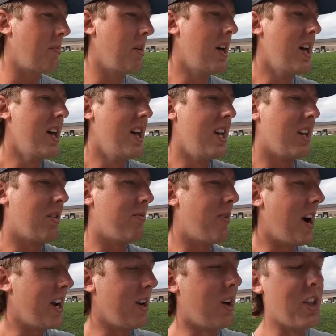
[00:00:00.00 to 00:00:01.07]
You can
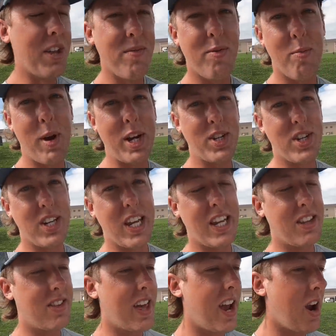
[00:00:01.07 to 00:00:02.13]
find all the information you
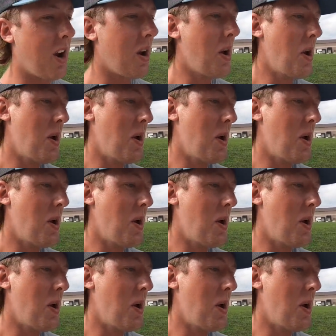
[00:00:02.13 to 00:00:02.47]
need there.